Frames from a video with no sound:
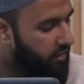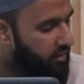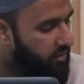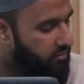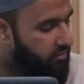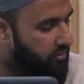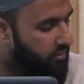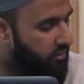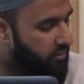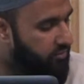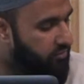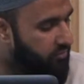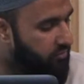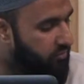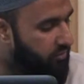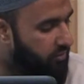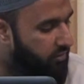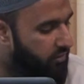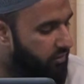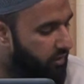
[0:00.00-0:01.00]
So
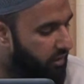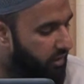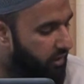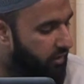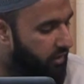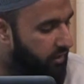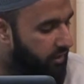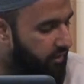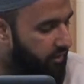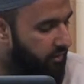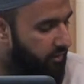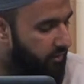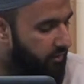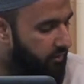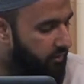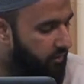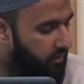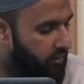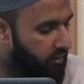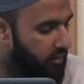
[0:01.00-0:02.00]
Rasulullahi,
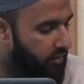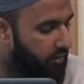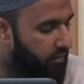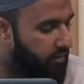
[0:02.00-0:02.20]
okay?